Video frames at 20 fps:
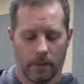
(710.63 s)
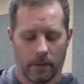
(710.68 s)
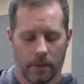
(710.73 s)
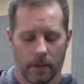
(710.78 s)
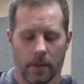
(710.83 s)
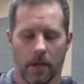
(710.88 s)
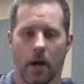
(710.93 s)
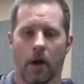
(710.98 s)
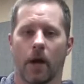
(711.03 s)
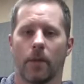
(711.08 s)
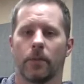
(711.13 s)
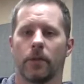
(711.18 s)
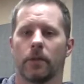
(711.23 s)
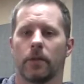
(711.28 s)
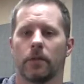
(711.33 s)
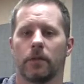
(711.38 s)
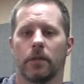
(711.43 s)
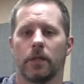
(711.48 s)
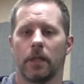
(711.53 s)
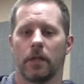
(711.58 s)
Again, now I'm in
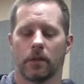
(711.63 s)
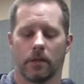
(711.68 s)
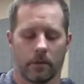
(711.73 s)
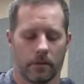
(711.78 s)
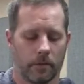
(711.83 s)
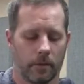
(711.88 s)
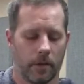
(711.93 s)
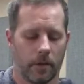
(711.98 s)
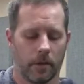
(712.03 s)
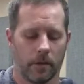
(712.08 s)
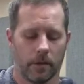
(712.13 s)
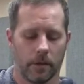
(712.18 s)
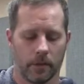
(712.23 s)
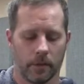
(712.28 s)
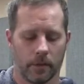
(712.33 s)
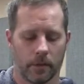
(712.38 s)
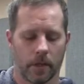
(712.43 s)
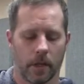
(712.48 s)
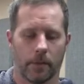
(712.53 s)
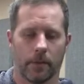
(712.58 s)
the D. So here,
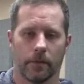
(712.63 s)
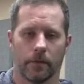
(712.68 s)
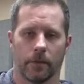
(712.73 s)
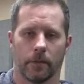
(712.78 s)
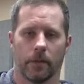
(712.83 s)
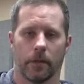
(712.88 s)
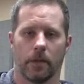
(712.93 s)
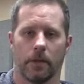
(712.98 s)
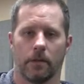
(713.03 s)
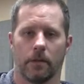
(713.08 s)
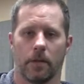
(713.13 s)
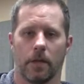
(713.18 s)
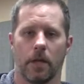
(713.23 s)
this was coming from the